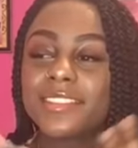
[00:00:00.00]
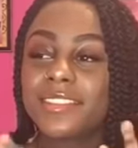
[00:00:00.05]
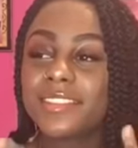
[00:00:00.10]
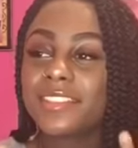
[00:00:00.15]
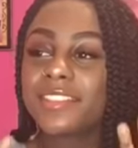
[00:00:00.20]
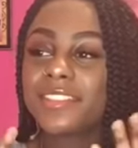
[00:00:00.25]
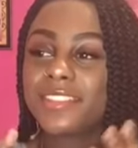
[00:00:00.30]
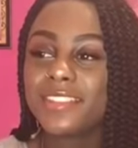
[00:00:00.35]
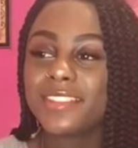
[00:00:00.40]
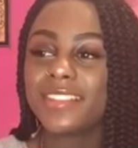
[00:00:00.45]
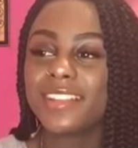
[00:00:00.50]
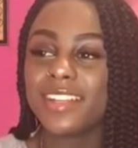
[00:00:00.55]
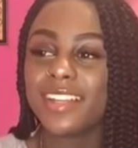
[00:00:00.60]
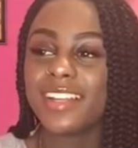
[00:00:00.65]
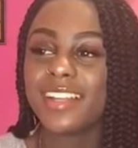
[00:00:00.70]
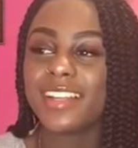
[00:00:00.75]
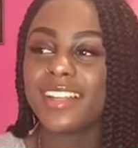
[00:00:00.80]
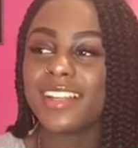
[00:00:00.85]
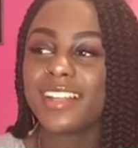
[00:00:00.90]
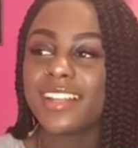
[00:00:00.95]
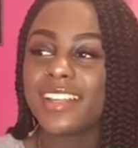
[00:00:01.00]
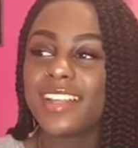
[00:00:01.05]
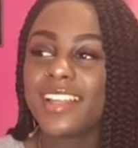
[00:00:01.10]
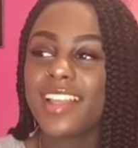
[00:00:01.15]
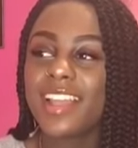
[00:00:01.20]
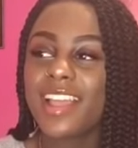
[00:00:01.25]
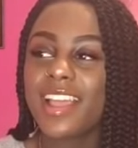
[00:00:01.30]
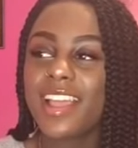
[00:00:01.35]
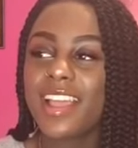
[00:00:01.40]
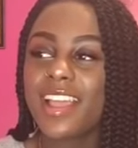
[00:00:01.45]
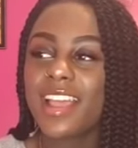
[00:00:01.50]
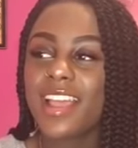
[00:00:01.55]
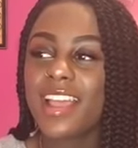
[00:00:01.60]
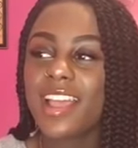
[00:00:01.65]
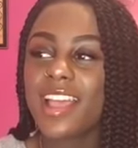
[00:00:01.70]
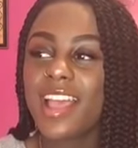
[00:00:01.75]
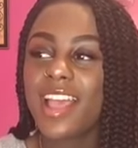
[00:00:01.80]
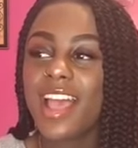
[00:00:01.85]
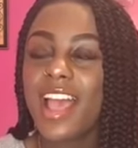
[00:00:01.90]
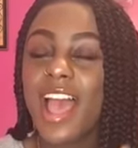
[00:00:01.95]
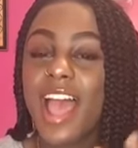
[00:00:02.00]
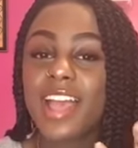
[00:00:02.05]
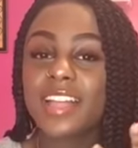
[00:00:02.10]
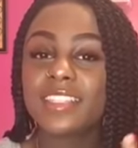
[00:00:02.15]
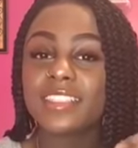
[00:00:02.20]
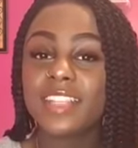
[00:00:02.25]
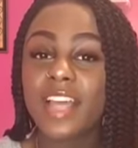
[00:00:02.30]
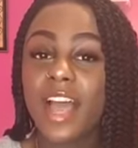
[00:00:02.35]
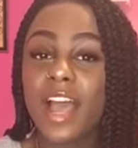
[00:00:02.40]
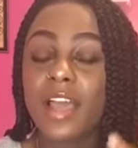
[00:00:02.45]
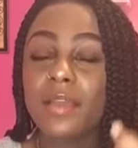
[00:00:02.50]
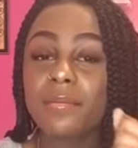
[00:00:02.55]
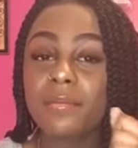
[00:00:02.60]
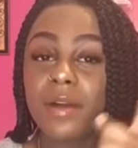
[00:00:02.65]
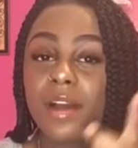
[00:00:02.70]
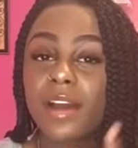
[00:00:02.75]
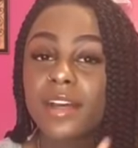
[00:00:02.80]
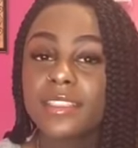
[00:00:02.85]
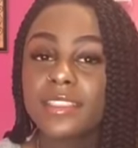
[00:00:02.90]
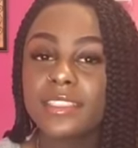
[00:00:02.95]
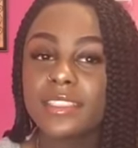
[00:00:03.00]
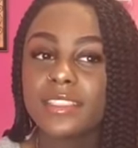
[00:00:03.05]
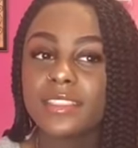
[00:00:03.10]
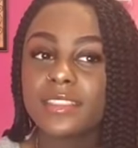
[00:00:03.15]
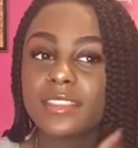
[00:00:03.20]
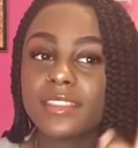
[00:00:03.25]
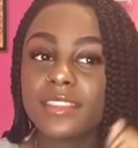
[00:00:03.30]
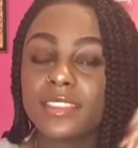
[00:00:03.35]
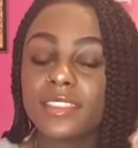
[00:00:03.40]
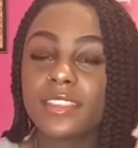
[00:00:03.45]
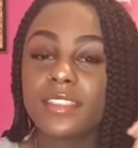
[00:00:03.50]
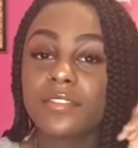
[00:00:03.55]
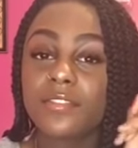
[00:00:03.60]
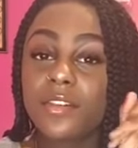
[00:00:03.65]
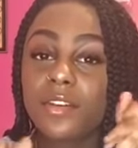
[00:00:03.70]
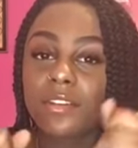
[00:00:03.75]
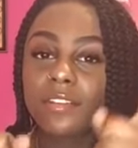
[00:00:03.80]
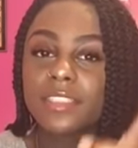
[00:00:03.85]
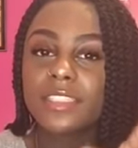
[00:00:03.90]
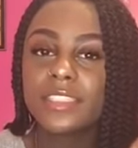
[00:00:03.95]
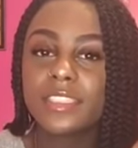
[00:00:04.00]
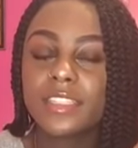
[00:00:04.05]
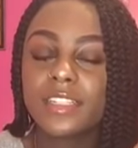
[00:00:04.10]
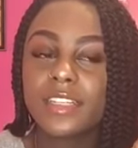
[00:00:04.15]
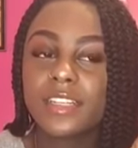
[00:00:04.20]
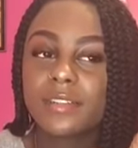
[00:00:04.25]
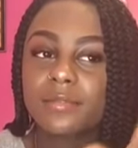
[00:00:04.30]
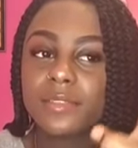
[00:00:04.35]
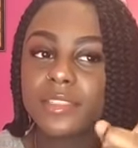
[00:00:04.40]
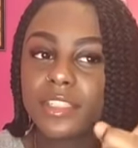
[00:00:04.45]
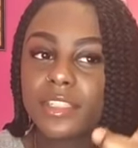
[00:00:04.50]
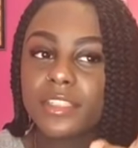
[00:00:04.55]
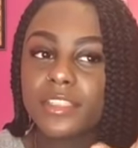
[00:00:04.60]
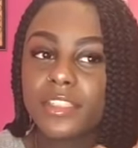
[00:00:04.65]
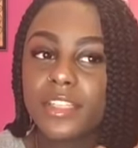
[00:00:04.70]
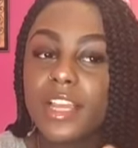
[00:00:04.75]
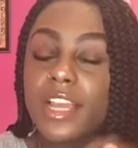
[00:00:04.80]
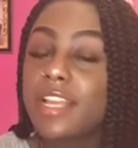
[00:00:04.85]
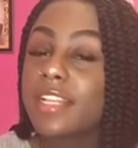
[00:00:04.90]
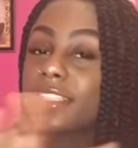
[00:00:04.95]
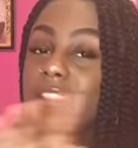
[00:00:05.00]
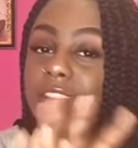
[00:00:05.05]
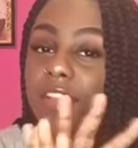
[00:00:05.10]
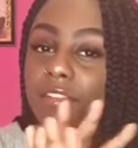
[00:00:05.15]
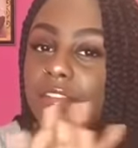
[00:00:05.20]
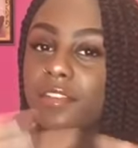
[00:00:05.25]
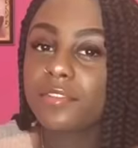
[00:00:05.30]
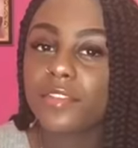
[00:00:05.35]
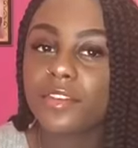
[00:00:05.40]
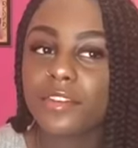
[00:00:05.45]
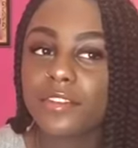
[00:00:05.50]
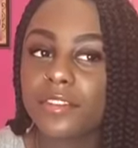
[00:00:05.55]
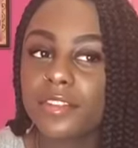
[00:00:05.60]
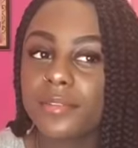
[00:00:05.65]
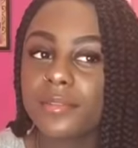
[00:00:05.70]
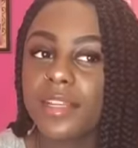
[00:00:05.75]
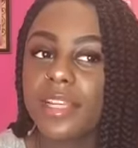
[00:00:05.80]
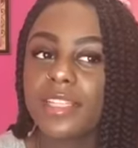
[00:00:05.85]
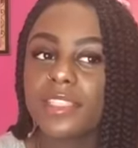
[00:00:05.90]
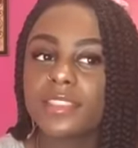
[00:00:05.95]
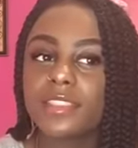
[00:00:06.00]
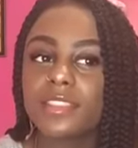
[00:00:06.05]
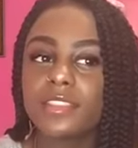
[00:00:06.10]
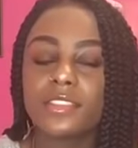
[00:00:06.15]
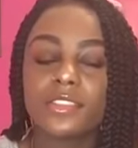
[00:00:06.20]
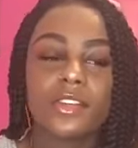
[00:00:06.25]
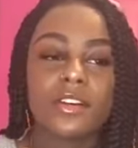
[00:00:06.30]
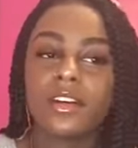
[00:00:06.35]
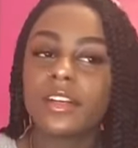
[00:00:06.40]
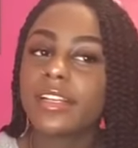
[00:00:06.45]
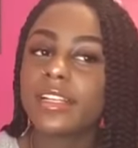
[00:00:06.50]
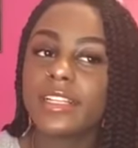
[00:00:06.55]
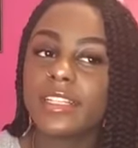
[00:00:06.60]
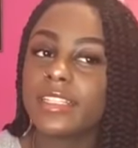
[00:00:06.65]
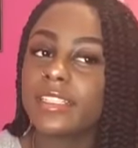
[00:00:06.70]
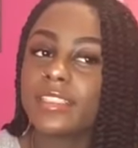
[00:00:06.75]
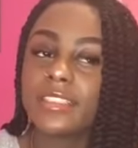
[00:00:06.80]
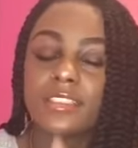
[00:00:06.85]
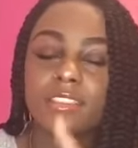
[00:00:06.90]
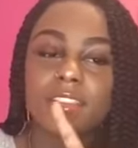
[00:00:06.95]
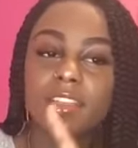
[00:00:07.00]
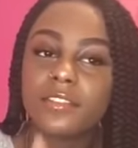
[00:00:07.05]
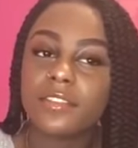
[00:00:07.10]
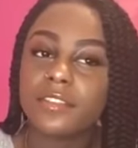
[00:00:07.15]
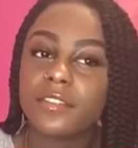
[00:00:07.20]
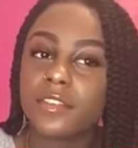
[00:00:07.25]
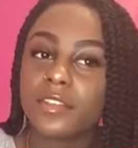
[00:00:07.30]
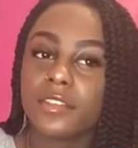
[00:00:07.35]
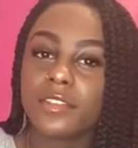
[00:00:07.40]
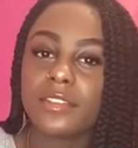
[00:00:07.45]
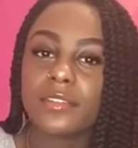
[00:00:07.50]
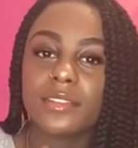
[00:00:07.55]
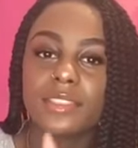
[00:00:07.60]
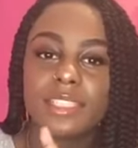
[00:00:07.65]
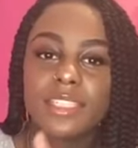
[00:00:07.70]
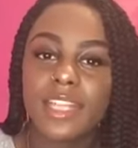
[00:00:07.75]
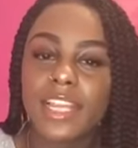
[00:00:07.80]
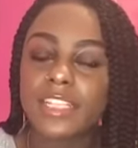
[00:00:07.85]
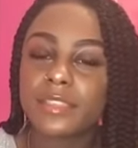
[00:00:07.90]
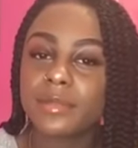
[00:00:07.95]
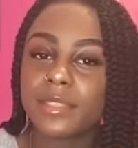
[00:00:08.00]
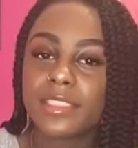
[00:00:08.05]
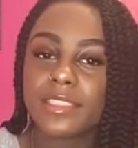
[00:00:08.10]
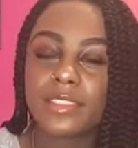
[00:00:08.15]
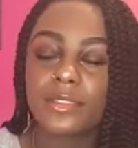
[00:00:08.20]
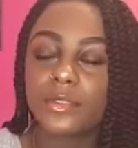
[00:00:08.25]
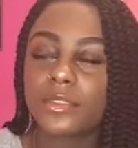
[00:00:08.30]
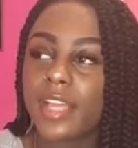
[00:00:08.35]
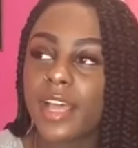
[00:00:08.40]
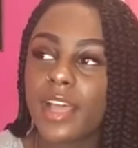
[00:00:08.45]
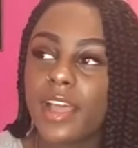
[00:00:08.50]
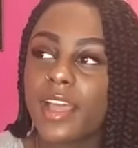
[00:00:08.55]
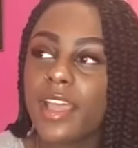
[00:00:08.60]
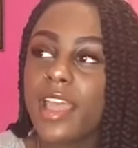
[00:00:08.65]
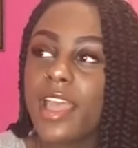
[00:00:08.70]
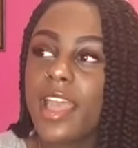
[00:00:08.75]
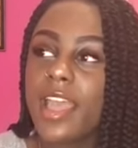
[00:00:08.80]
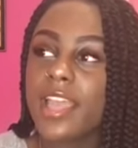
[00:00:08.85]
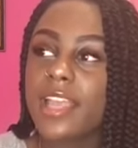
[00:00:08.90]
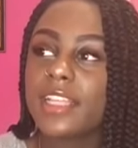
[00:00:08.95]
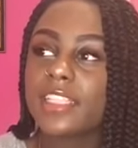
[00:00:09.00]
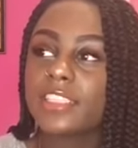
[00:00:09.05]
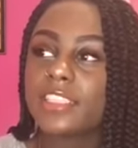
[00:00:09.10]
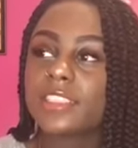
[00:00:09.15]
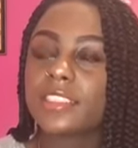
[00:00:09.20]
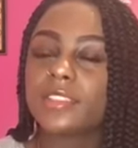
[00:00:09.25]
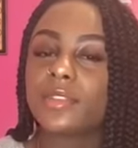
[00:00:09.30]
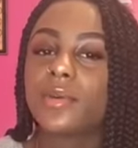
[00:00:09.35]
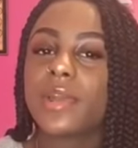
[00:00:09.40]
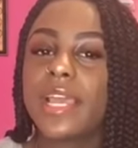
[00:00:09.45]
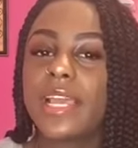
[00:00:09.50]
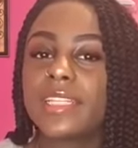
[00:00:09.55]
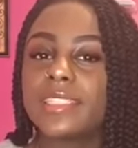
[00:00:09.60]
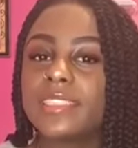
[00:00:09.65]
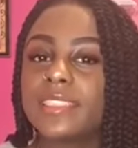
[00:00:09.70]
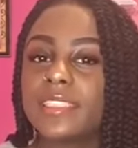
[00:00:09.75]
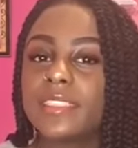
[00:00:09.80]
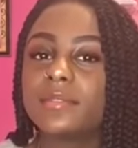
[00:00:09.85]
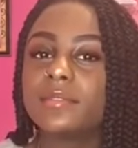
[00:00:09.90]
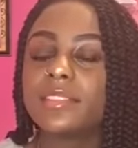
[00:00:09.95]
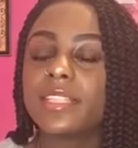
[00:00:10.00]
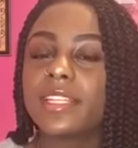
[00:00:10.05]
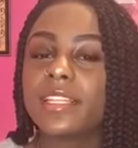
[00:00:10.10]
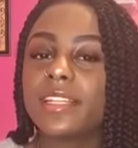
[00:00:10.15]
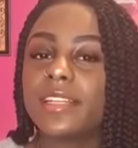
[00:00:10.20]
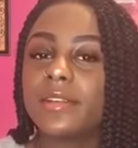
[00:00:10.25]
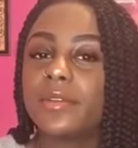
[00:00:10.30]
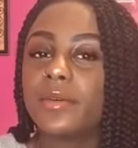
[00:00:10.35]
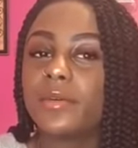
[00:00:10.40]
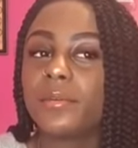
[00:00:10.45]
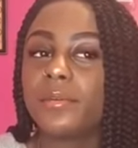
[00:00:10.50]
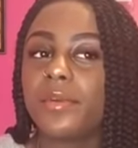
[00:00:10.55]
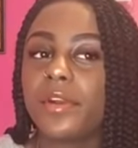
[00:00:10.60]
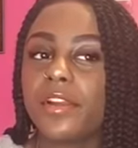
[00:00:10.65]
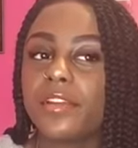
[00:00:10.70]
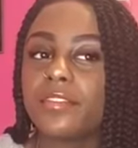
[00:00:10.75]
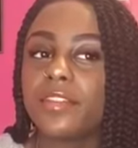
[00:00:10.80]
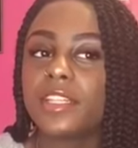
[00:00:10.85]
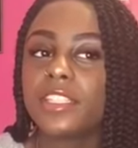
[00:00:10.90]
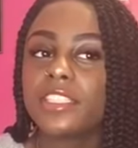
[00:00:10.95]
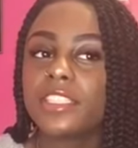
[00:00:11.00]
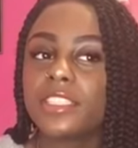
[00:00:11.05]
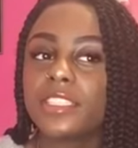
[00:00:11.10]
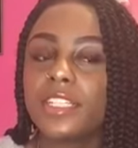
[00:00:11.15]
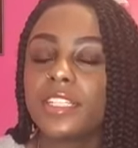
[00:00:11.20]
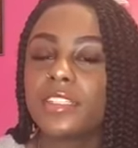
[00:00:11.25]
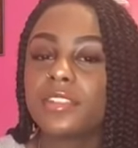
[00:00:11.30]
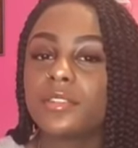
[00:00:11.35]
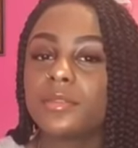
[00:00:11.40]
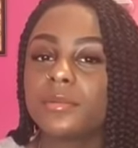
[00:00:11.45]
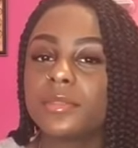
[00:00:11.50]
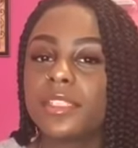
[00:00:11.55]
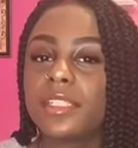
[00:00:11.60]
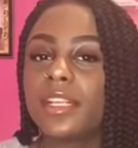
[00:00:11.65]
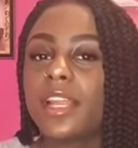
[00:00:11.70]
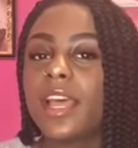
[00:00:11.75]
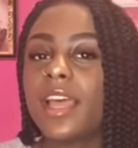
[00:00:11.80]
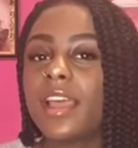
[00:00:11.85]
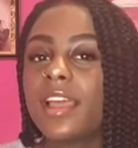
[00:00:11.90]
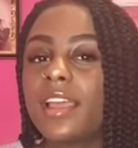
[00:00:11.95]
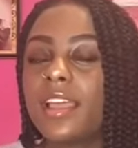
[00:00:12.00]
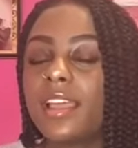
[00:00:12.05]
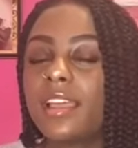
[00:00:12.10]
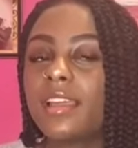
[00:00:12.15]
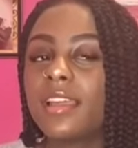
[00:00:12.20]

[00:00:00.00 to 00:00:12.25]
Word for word: so cute, like. And I'm passing for a reason, let me tell you. There's nothing wrong with him. K-Star's not ugly, there's nothing wrong with him. He's a nice person, all that. It's just the way I see him is like a little bro version and it'll be like